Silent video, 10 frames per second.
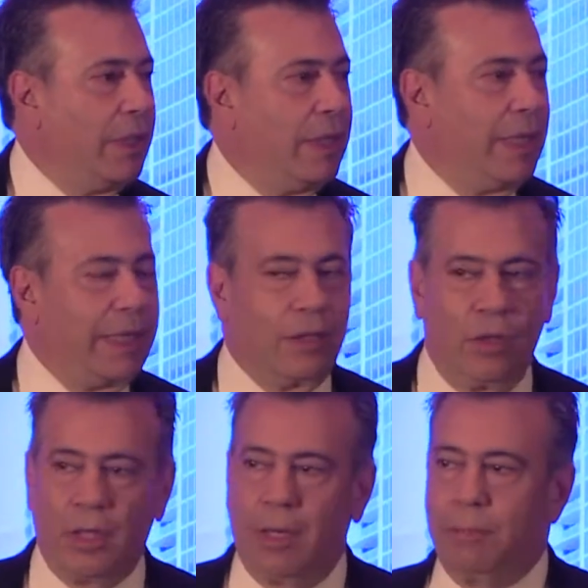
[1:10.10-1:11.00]
they can
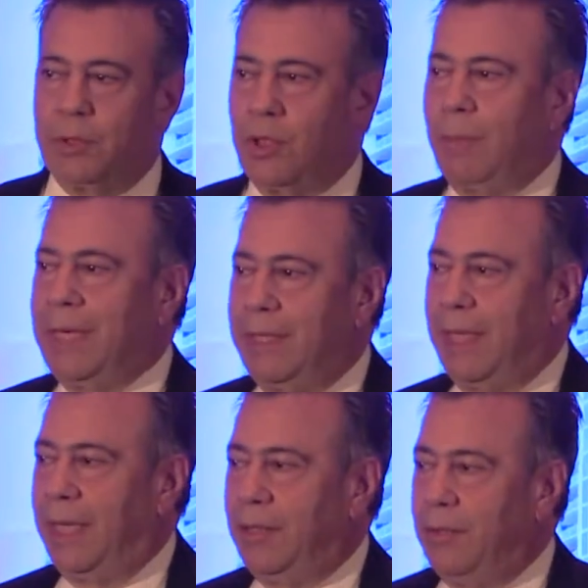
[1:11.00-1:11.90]
look up so many
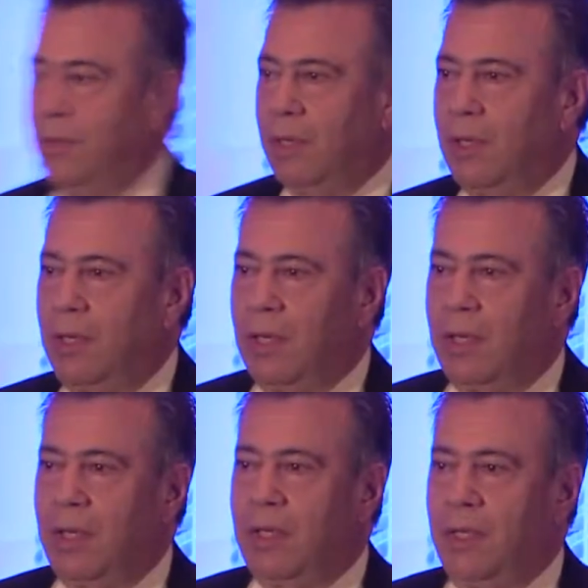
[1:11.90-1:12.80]
things.
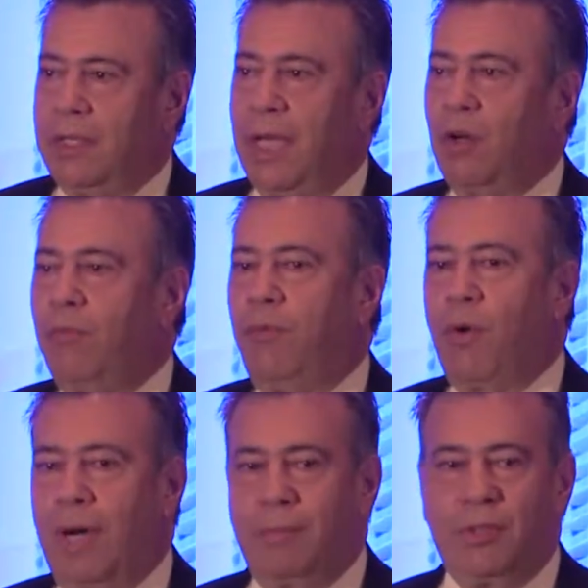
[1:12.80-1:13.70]
The
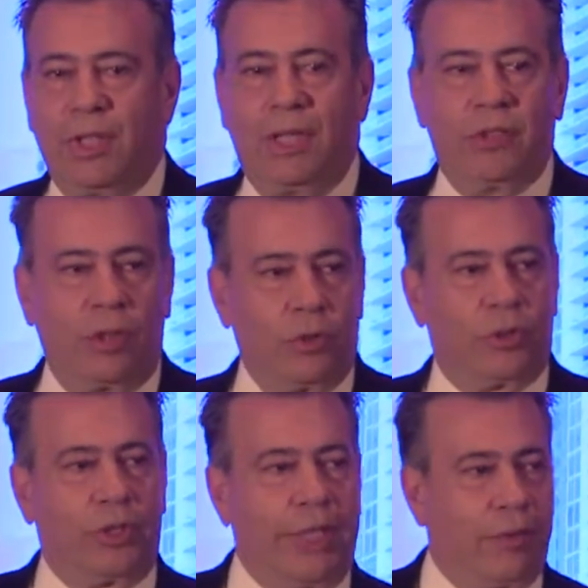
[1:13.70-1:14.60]
1004 MC is a little
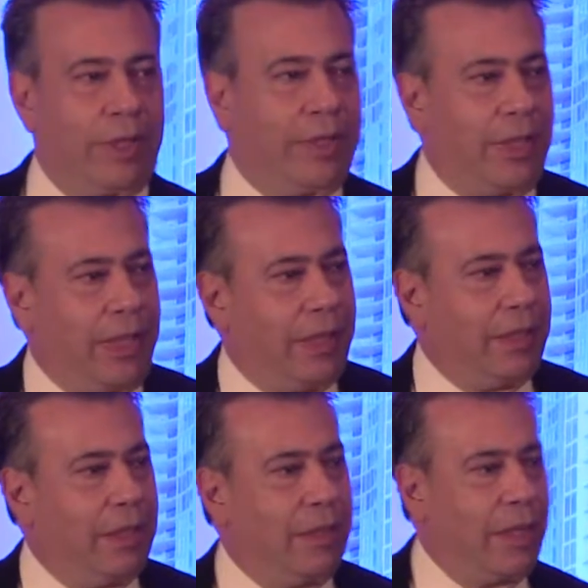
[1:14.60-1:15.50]
secret
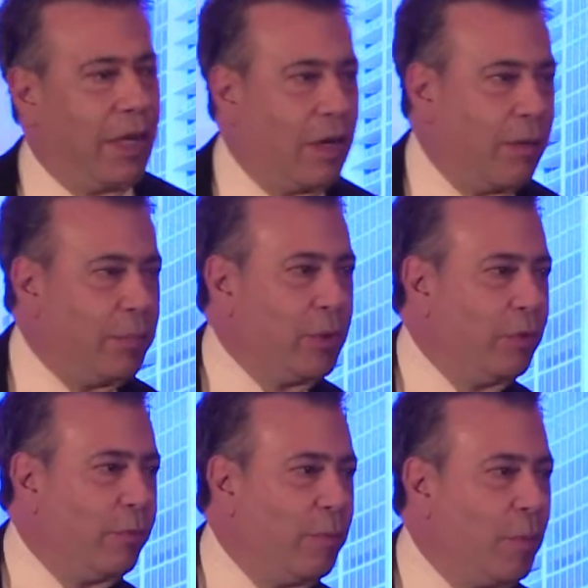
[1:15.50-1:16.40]
thing that our
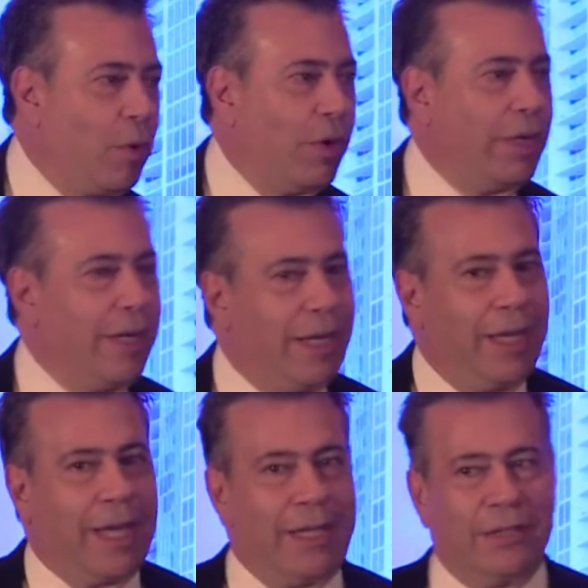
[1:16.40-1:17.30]
beautiful board
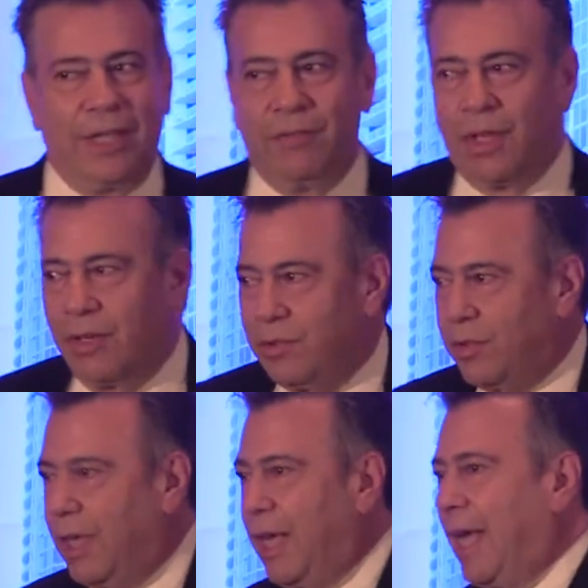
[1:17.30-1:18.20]
has given
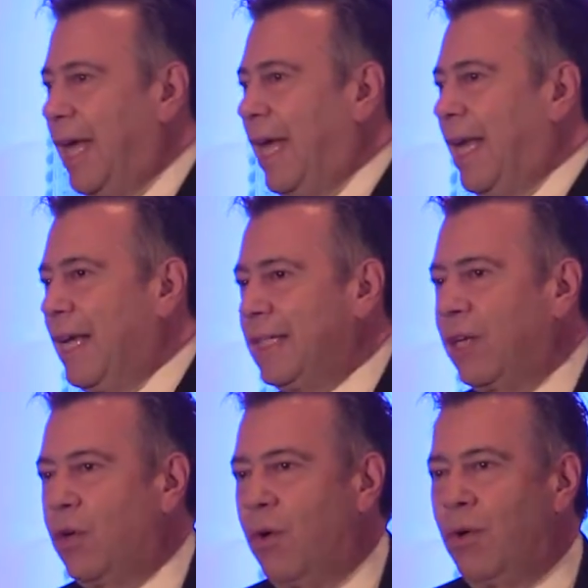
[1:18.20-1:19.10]
us. And as
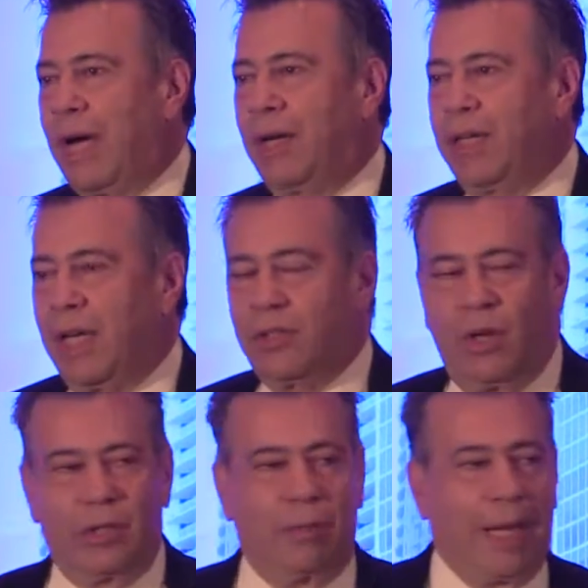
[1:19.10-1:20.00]
I go around and I
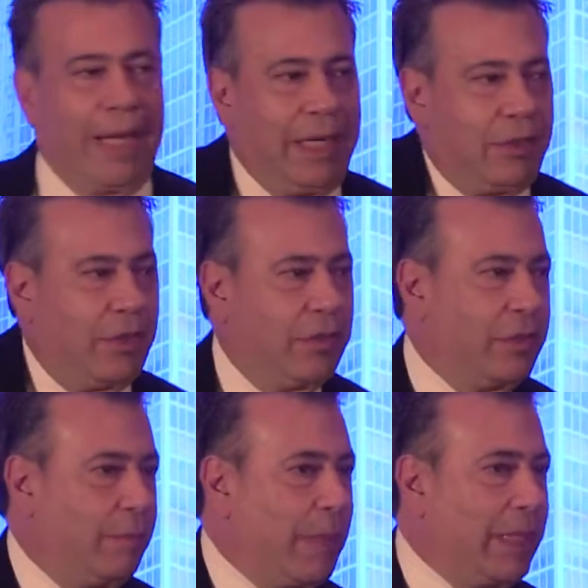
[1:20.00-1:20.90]
talk to my
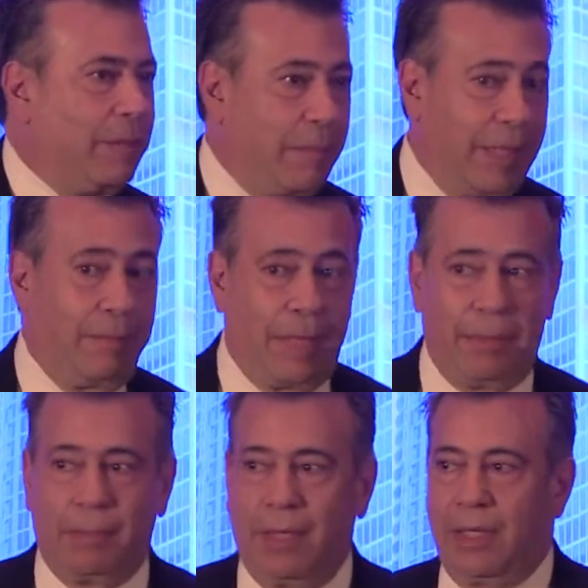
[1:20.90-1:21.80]
agents, and
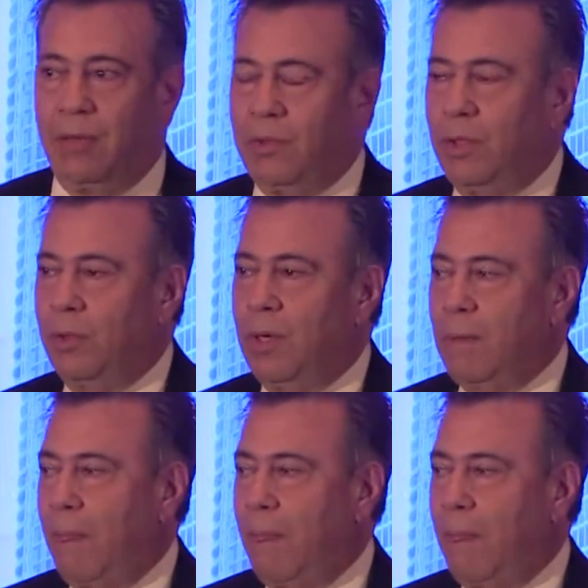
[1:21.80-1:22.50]
many of you,